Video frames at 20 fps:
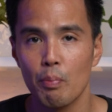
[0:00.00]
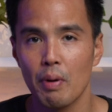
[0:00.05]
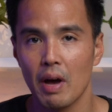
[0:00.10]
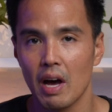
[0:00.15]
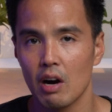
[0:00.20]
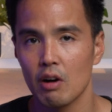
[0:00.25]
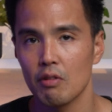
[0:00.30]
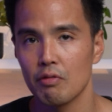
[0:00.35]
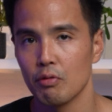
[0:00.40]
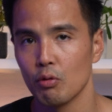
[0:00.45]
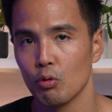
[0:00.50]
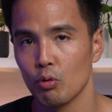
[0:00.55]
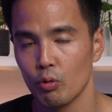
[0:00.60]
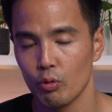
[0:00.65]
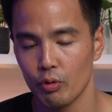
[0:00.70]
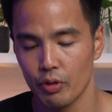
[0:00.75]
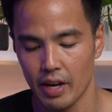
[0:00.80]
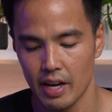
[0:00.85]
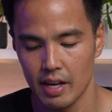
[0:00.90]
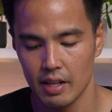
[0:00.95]

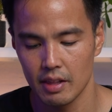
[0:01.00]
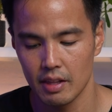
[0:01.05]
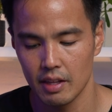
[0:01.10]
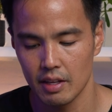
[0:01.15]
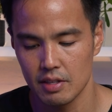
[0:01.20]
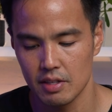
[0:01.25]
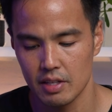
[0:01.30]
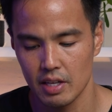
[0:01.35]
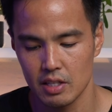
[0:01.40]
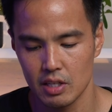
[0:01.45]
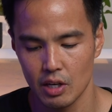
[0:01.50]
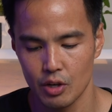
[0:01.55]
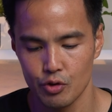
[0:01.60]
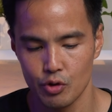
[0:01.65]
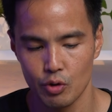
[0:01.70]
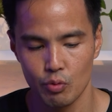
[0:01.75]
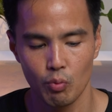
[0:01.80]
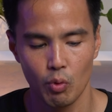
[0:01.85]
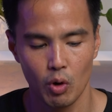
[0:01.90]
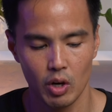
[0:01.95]
powerful than the
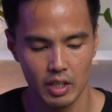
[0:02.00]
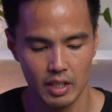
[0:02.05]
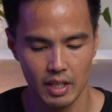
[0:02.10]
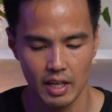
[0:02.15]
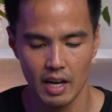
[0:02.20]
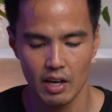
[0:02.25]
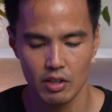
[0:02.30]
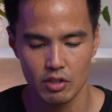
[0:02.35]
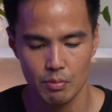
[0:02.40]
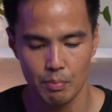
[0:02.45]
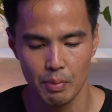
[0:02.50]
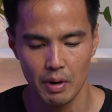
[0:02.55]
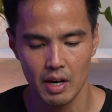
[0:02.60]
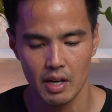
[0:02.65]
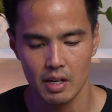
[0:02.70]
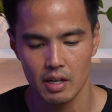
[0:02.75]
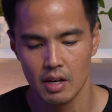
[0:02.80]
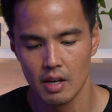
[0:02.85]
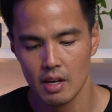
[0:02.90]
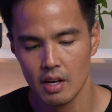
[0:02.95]
600 watt
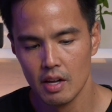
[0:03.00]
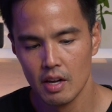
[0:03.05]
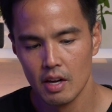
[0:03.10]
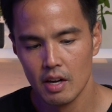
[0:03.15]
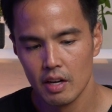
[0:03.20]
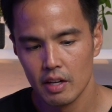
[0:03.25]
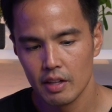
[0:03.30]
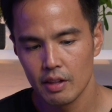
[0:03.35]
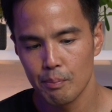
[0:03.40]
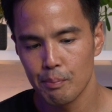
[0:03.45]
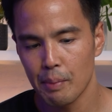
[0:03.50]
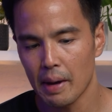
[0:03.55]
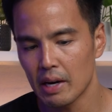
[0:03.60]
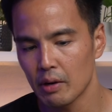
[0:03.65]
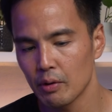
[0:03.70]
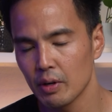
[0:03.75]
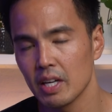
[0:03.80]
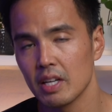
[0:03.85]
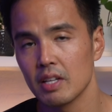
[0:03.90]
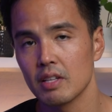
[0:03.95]
counterpart. The
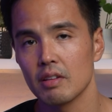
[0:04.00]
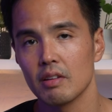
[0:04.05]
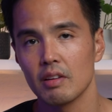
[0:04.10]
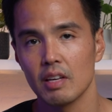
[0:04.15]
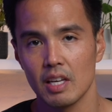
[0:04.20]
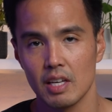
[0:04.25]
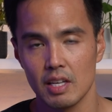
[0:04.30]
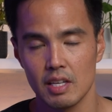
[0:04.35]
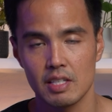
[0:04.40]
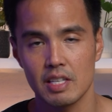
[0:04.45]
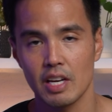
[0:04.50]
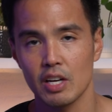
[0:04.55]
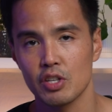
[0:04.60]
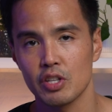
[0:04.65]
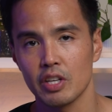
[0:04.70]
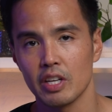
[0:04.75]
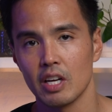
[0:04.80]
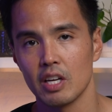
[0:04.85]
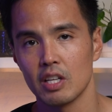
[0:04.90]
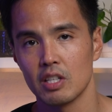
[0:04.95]
battery is
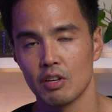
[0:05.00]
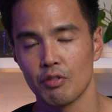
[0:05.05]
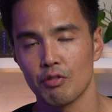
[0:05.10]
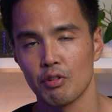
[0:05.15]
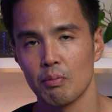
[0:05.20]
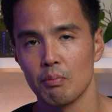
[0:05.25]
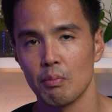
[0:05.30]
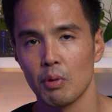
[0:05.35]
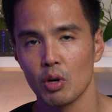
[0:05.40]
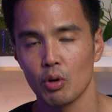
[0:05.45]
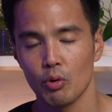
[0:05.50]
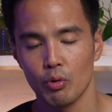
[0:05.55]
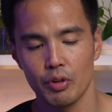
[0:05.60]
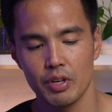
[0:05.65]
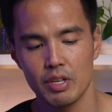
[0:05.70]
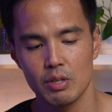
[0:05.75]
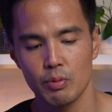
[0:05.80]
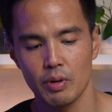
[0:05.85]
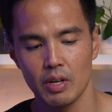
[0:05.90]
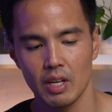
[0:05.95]
actually a different model.
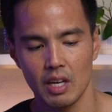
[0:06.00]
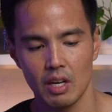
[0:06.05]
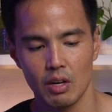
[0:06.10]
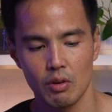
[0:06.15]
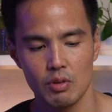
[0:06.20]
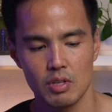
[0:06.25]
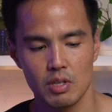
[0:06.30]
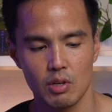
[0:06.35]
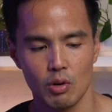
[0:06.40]
This one here is